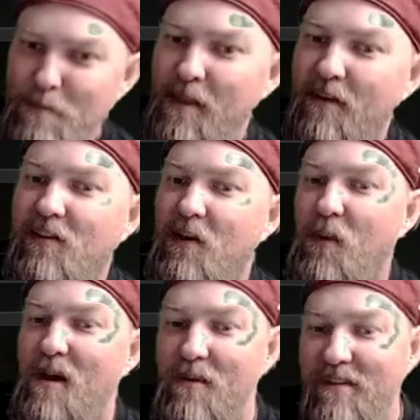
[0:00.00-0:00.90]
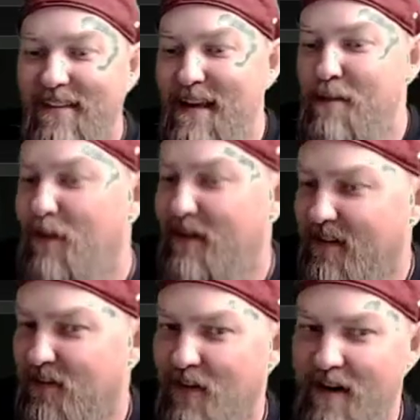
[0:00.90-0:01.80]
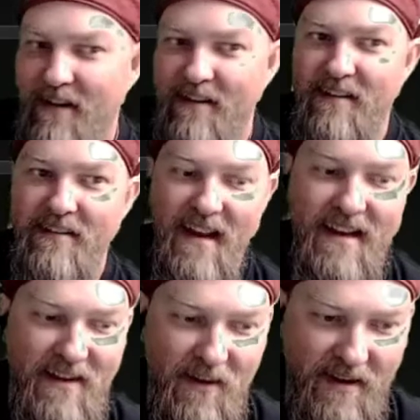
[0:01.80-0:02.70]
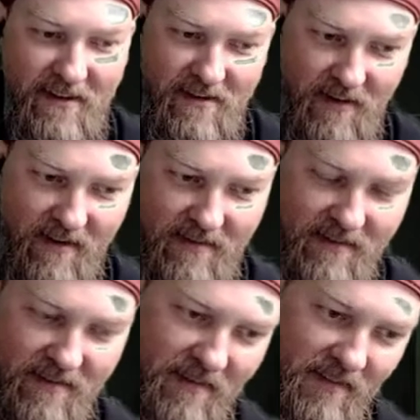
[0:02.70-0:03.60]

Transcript: So what was the impetus for you to decide to go get your license?